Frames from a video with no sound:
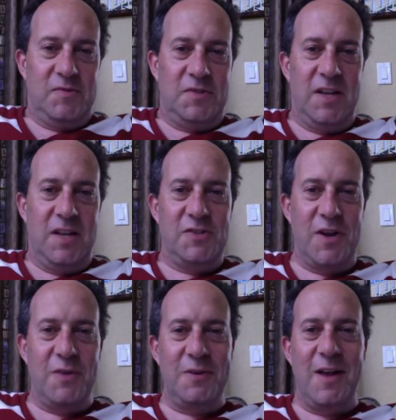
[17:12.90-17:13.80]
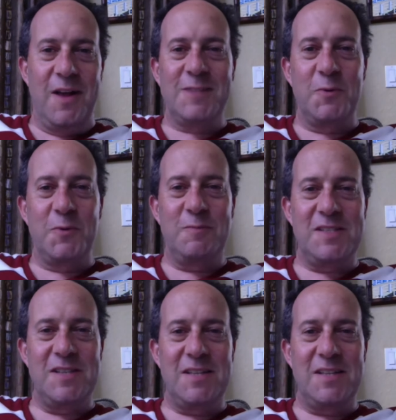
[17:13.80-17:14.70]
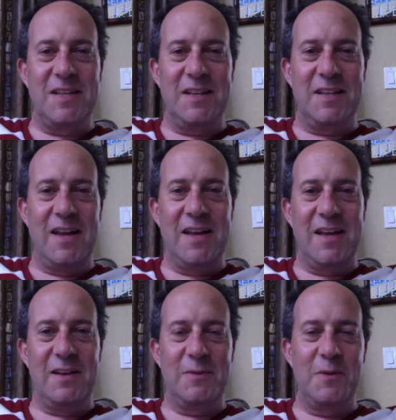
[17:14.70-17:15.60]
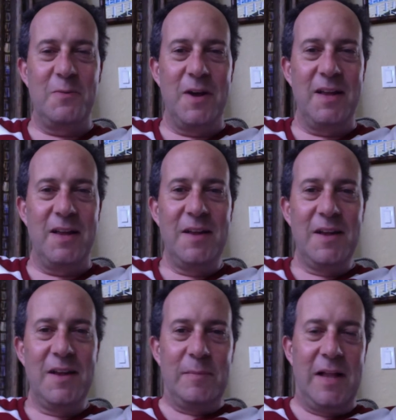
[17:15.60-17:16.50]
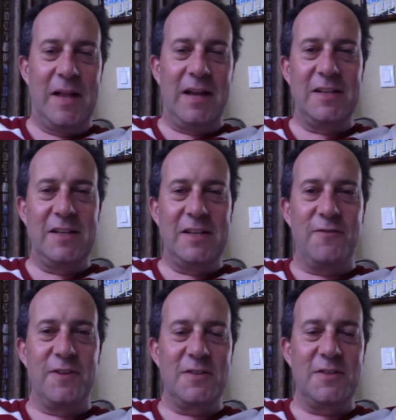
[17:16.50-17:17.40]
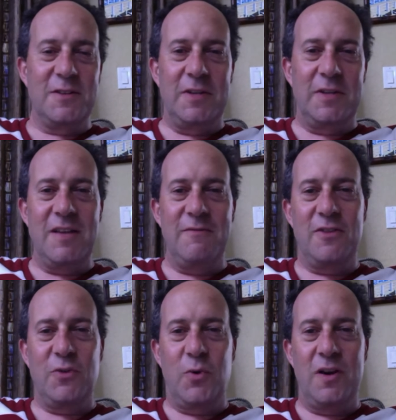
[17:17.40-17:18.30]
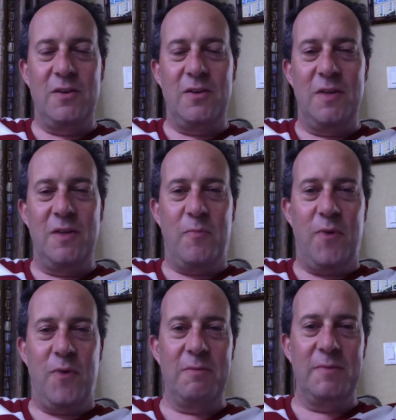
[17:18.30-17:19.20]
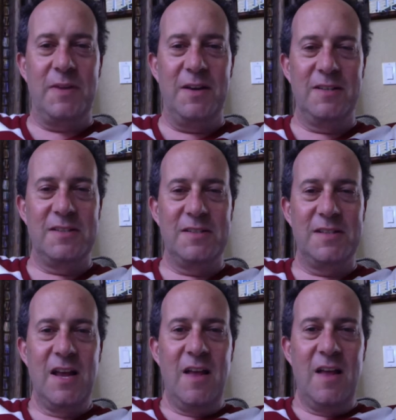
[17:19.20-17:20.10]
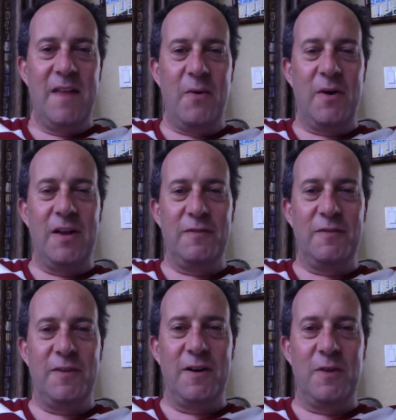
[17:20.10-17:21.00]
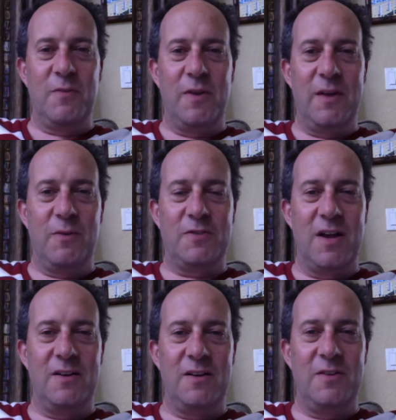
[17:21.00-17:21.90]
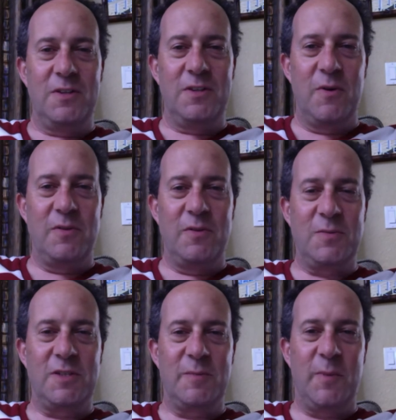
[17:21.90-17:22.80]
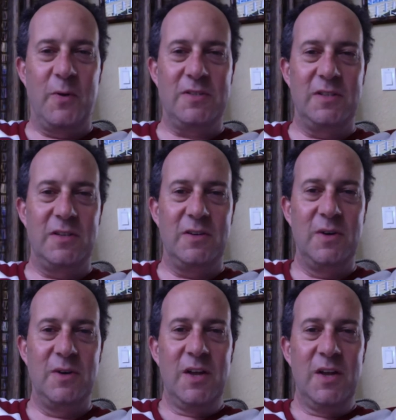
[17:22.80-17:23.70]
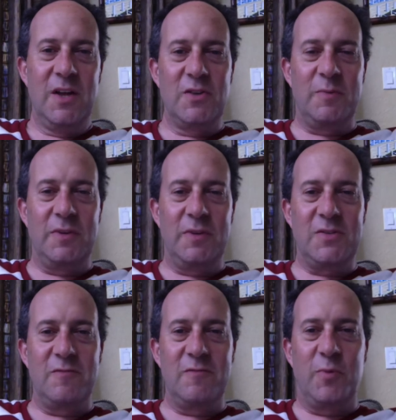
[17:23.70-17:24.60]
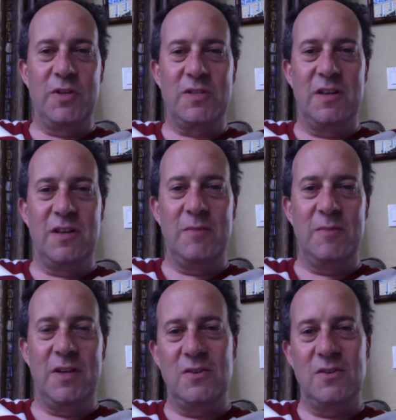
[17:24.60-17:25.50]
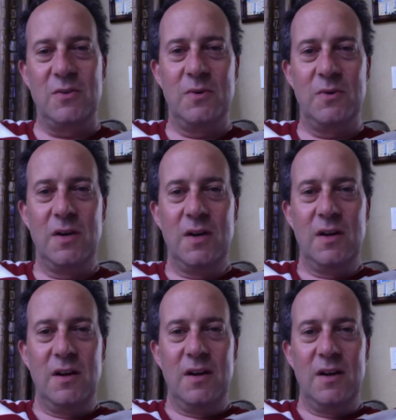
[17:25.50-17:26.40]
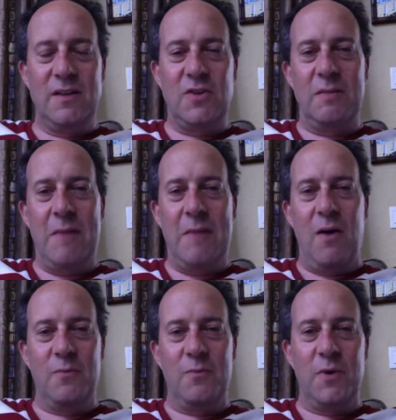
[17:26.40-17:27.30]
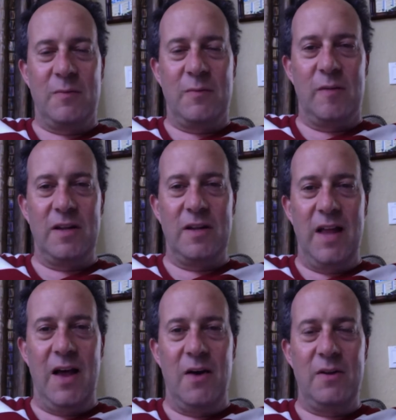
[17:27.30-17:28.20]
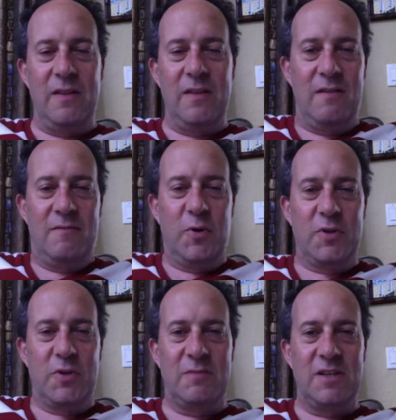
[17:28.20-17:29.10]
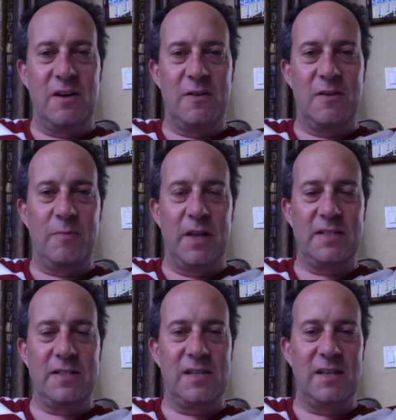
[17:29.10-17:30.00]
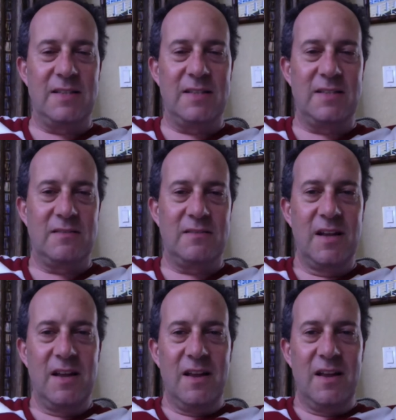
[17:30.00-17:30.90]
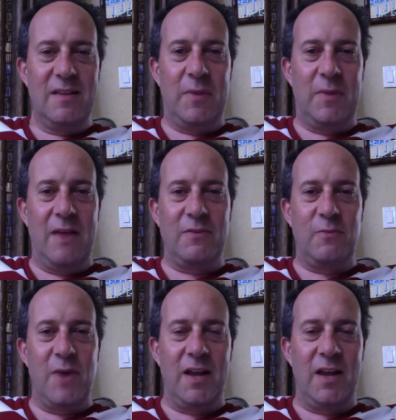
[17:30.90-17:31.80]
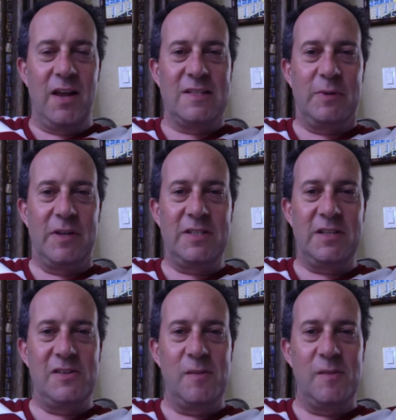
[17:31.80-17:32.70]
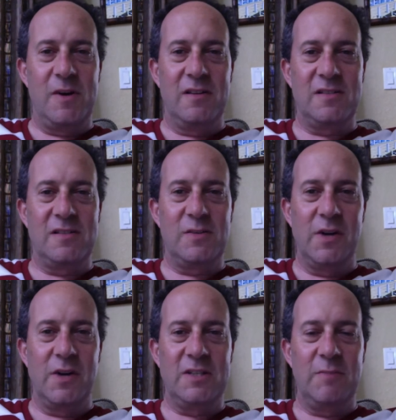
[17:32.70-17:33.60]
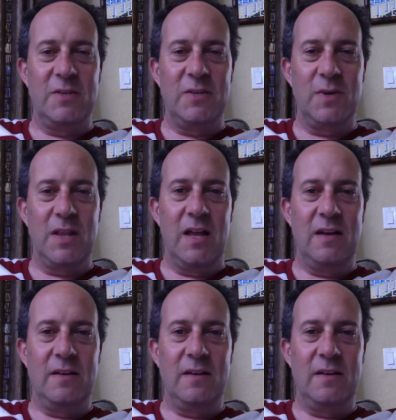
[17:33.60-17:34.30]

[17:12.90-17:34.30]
in general, you're not supposed to be lying down in the roadway blocking traffic, so the police have the authority to do that. The problem here is they were interfered with when they were trying to do what their protest was supposed to do, so the police sort of pushed them into, they took them out of what the permit allowed and then pushed them into other places, and you have to recognize the police contributed to the situation by doing that.